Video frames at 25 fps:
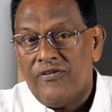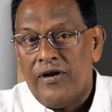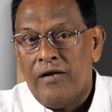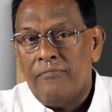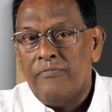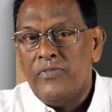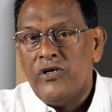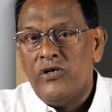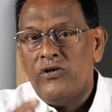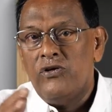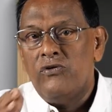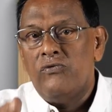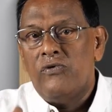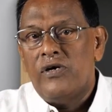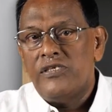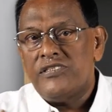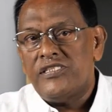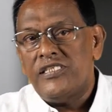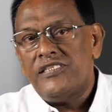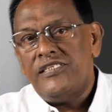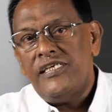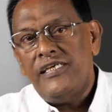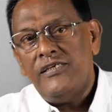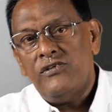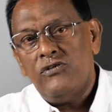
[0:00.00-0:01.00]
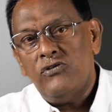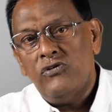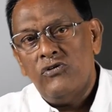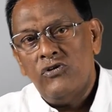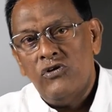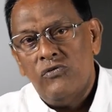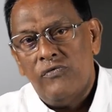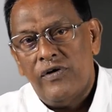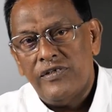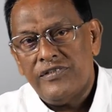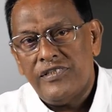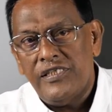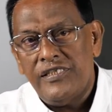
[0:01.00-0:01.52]
university to
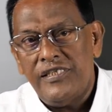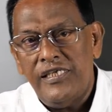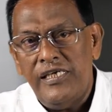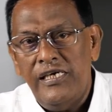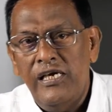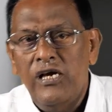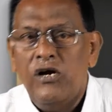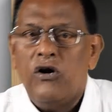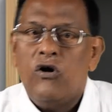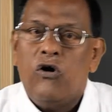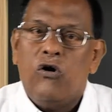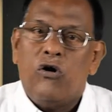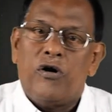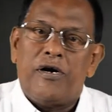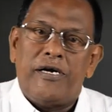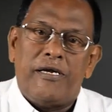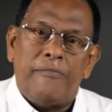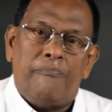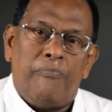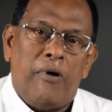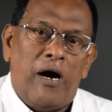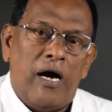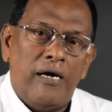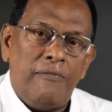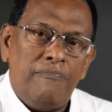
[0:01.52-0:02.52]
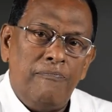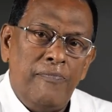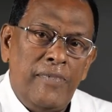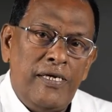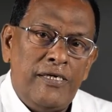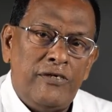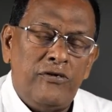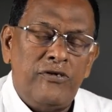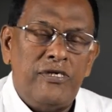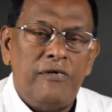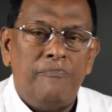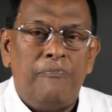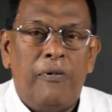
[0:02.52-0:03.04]
university or department
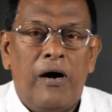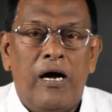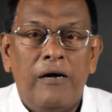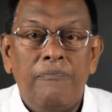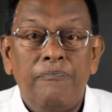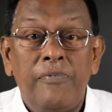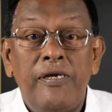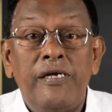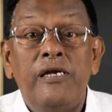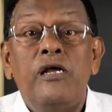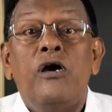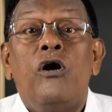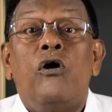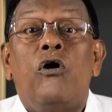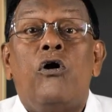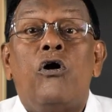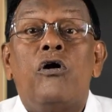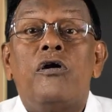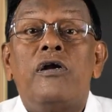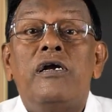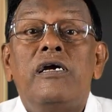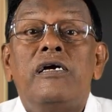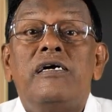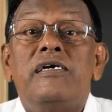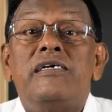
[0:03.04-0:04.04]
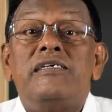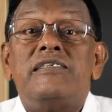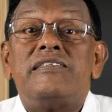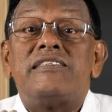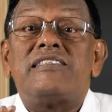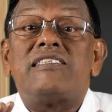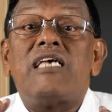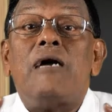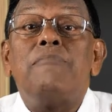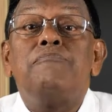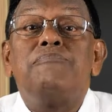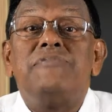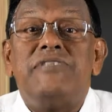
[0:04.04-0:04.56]
to department or
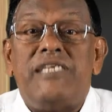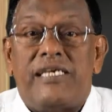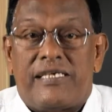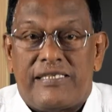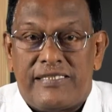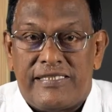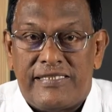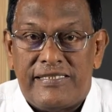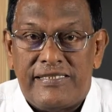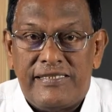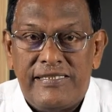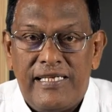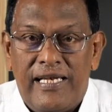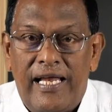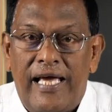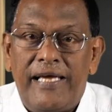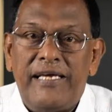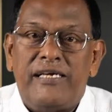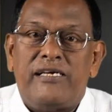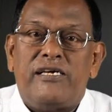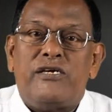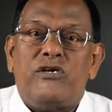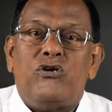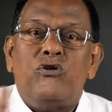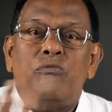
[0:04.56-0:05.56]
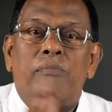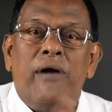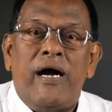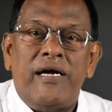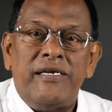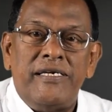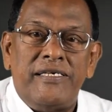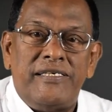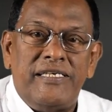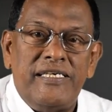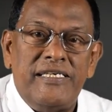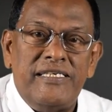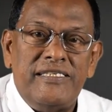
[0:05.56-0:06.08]
subjects like
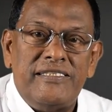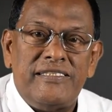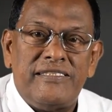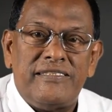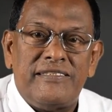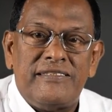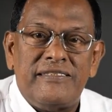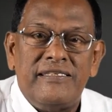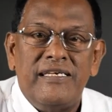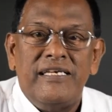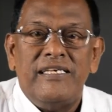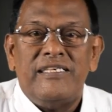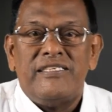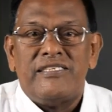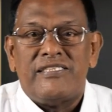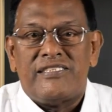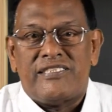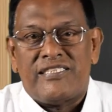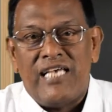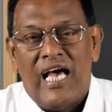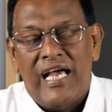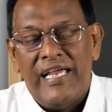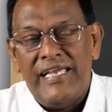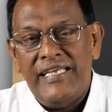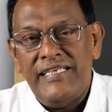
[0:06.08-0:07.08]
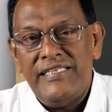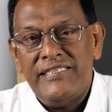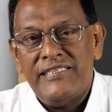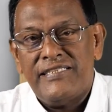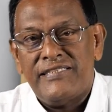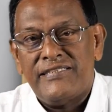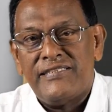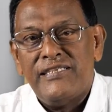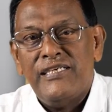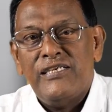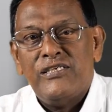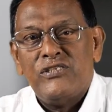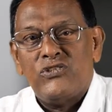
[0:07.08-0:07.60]
humanities,
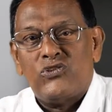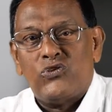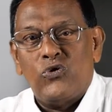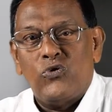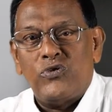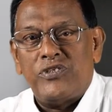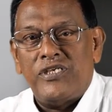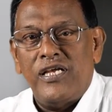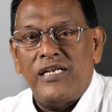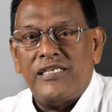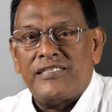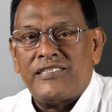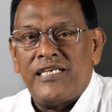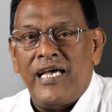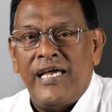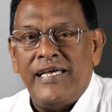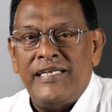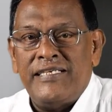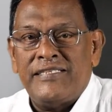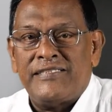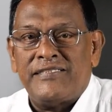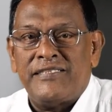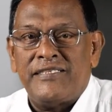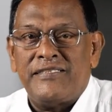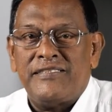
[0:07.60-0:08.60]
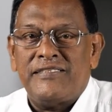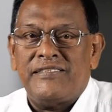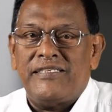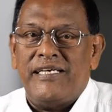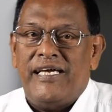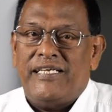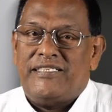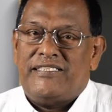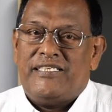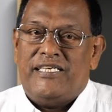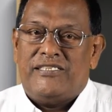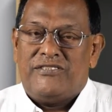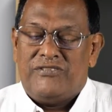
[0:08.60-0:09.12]
science, social sciences,
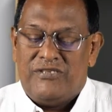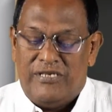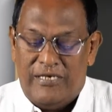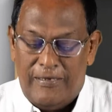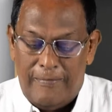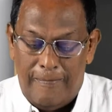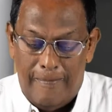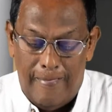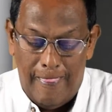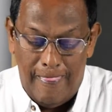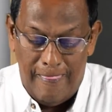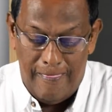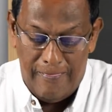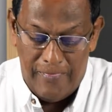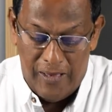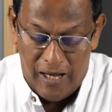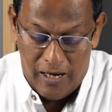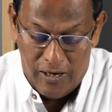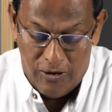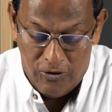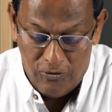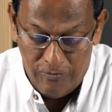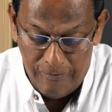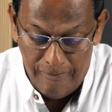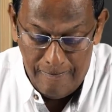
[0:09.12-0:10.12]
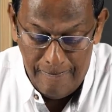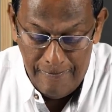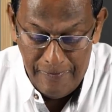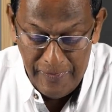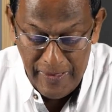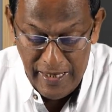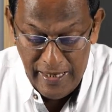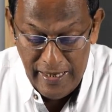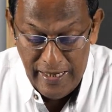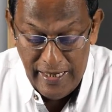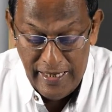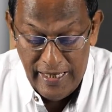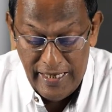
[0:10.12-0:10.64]
etc. Now,
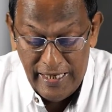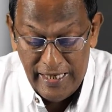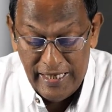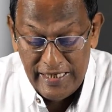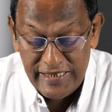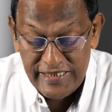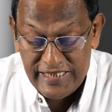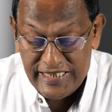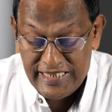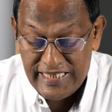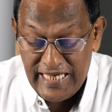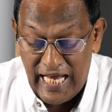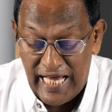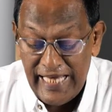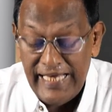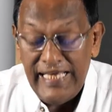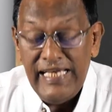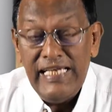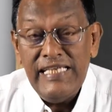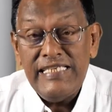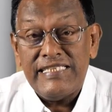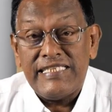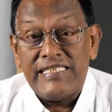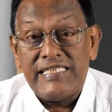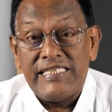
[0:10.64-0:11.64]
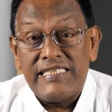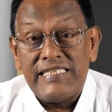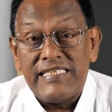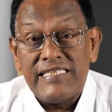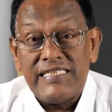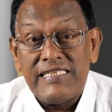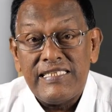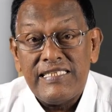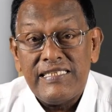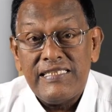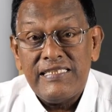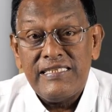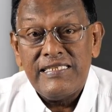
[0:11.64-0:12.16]

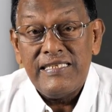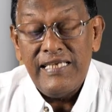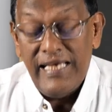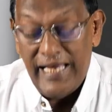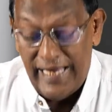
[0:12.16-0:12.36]
styles